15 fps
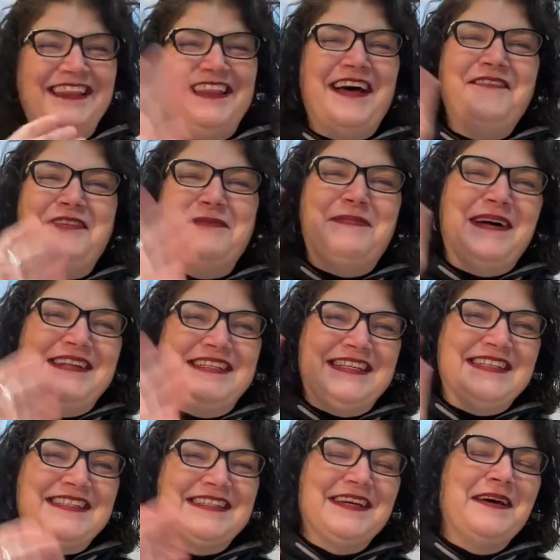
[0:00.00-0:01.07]
Love you
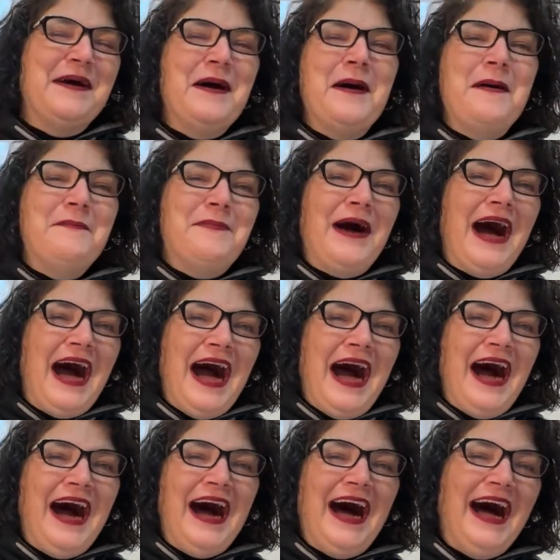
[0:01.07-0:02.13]
bunches.
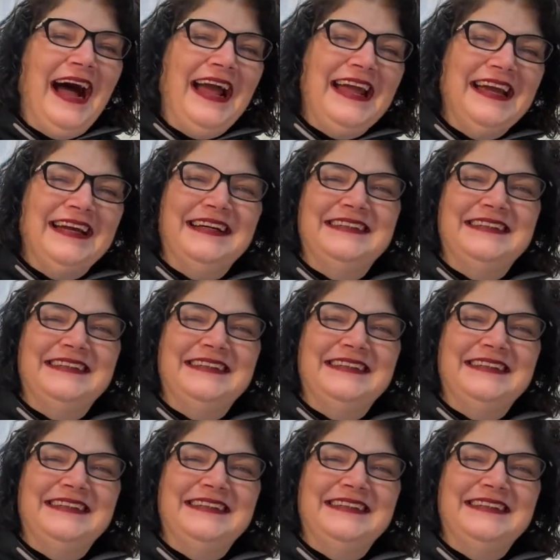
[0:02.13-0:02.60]
Bye.